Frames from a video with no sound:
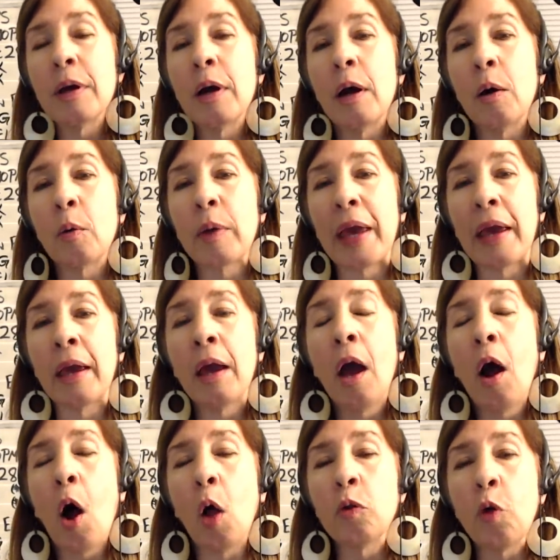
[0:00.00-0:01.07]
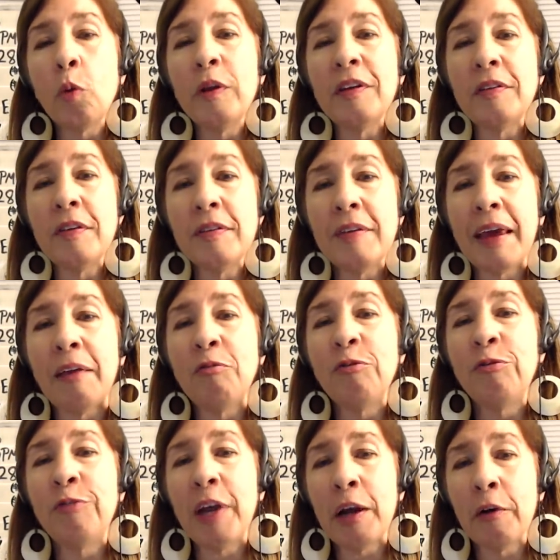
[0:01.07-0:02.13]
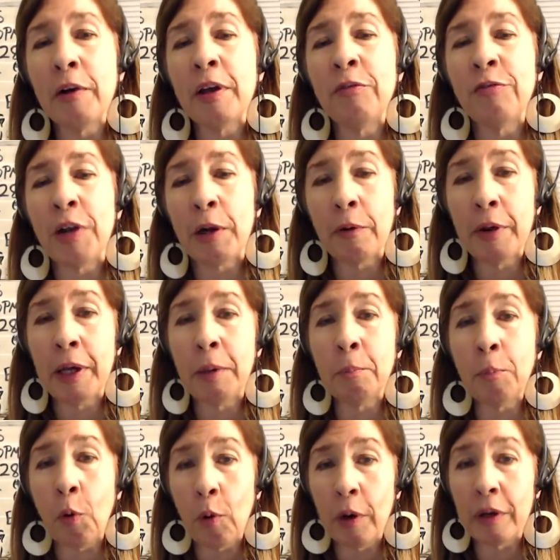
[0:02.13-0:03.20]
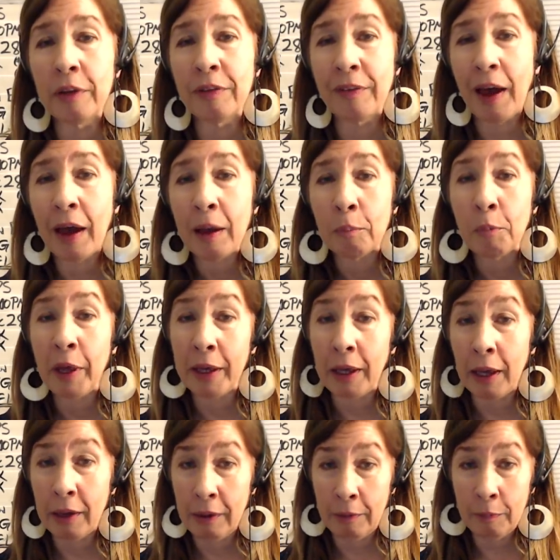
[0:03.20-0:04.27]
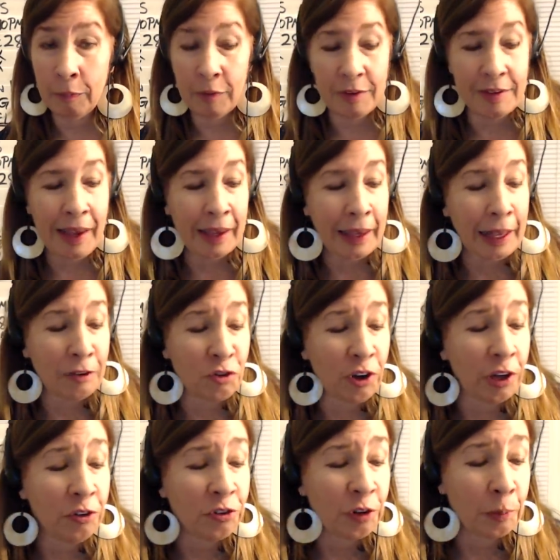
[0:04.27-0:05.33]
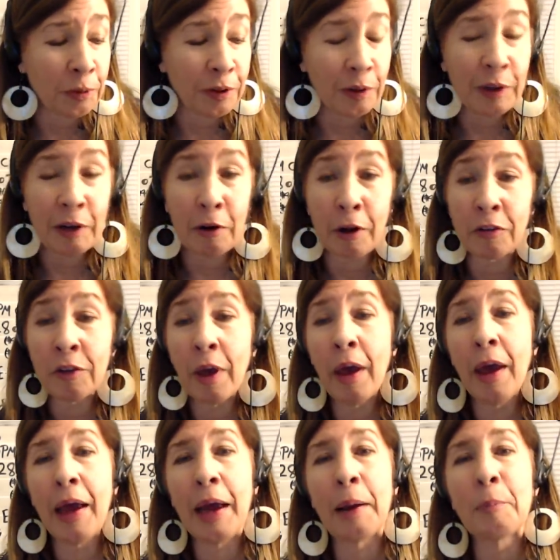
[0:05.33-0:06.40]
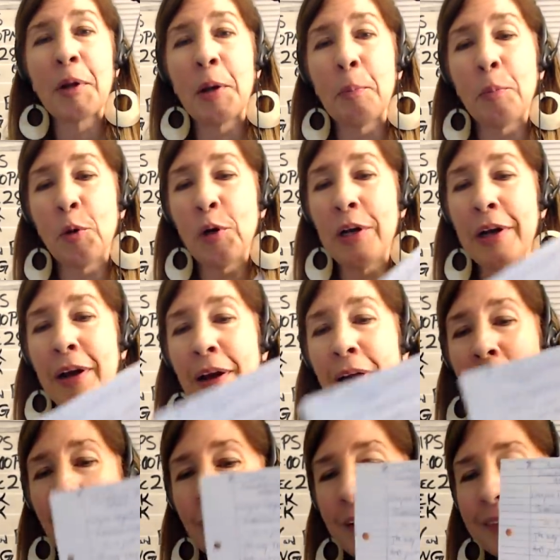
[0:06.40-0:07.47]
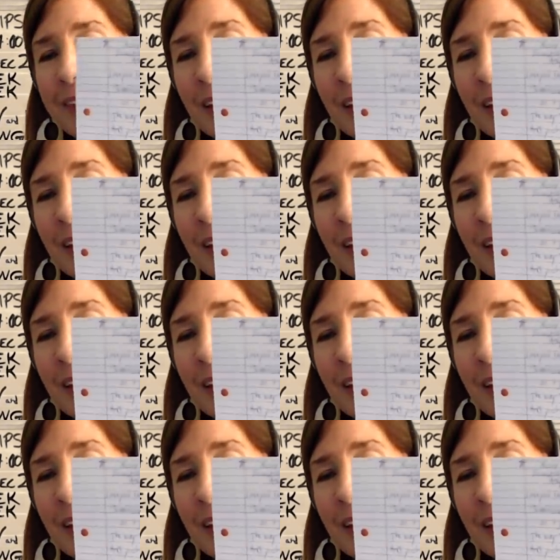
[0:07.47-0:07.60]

Okay? Although this is a very, very important time. Like I sang, I changed some of the lyrics, and I'm going to put the